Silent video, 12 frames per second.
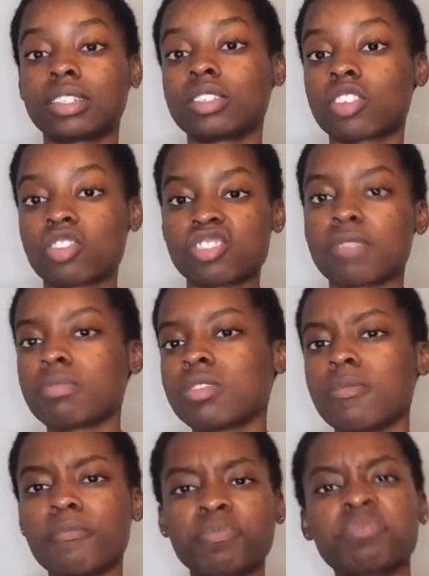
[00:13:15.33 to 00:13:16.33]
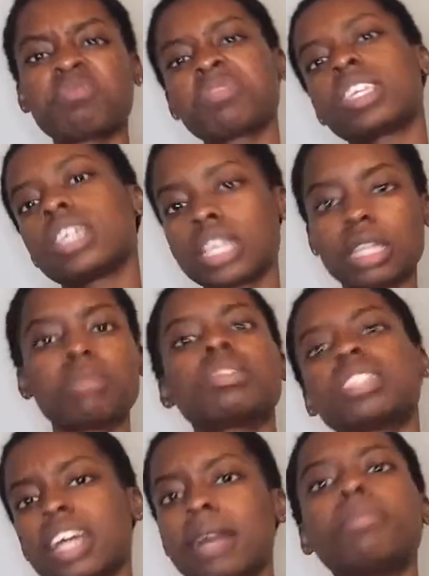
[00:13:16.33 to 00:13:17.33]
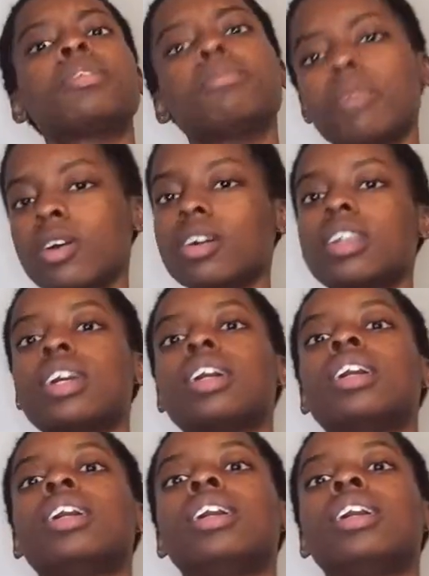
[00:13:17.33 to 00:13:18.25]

They start jumping him, kicking them, stomping them, all that.